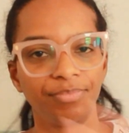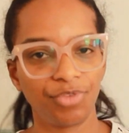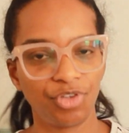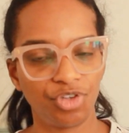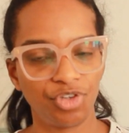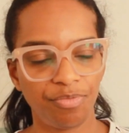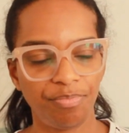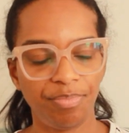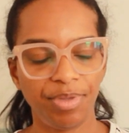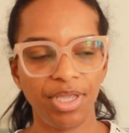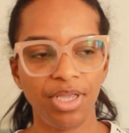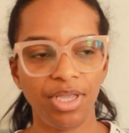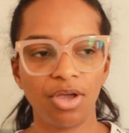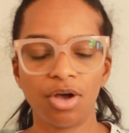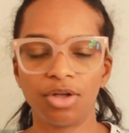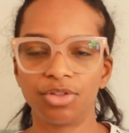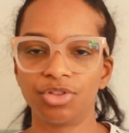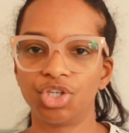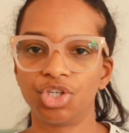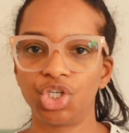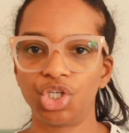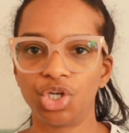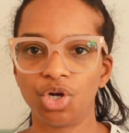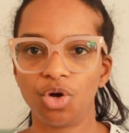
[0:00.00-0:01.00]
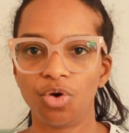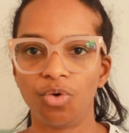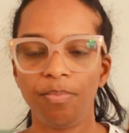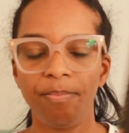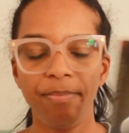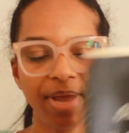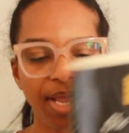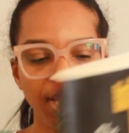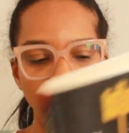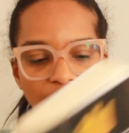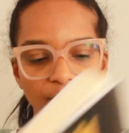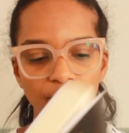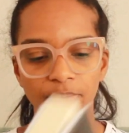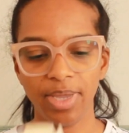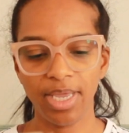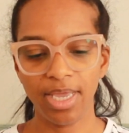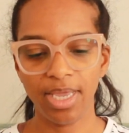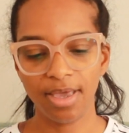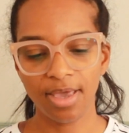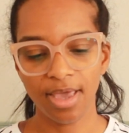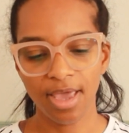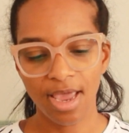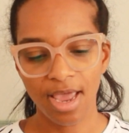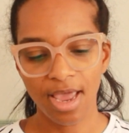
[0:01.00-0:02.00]
to be on the show Bake
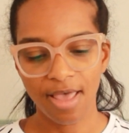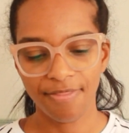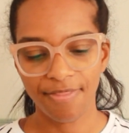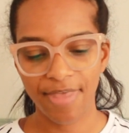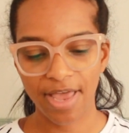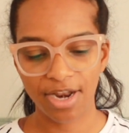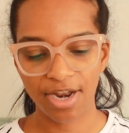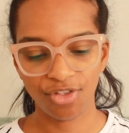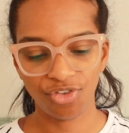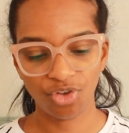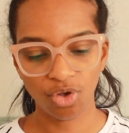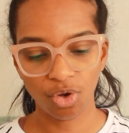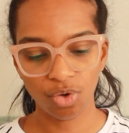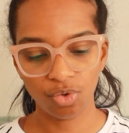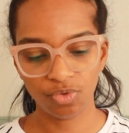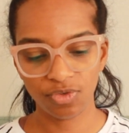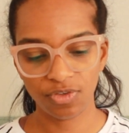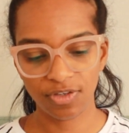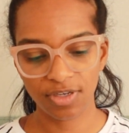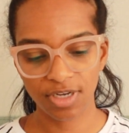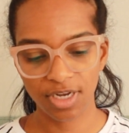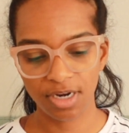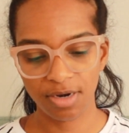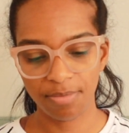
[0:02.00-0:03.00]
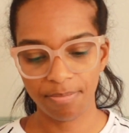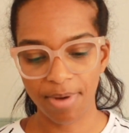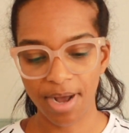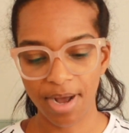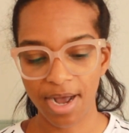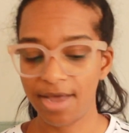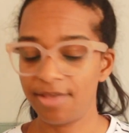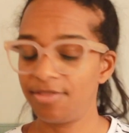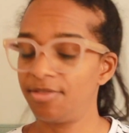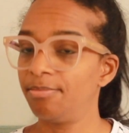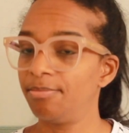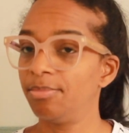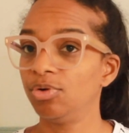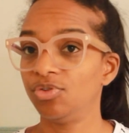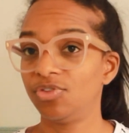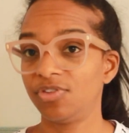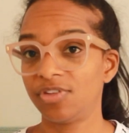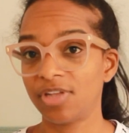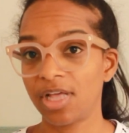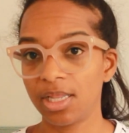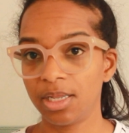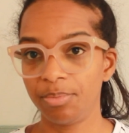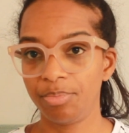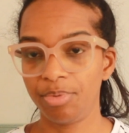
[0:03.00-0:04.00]
Week that is hosted by the most
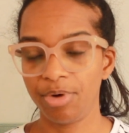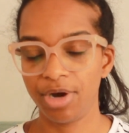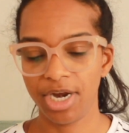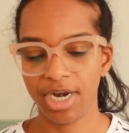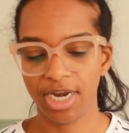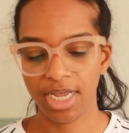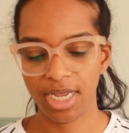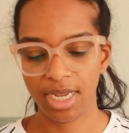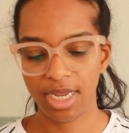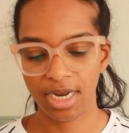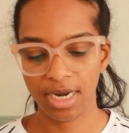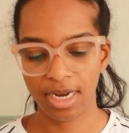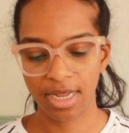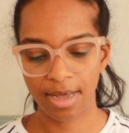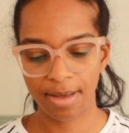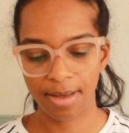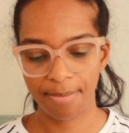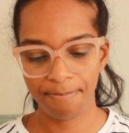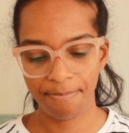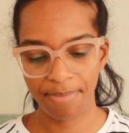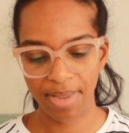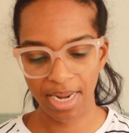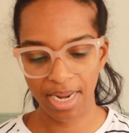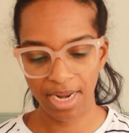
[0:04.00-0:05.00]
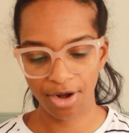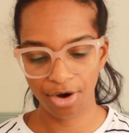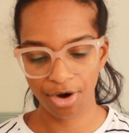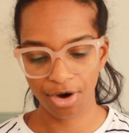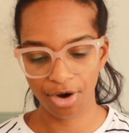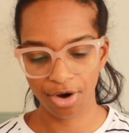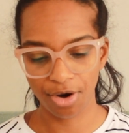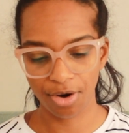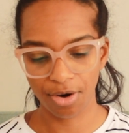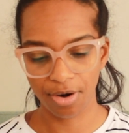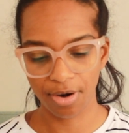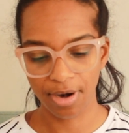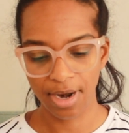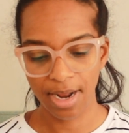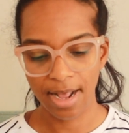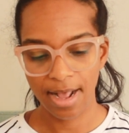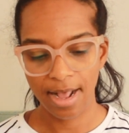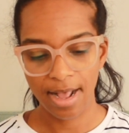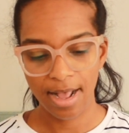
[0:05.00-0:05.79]
celebrated baker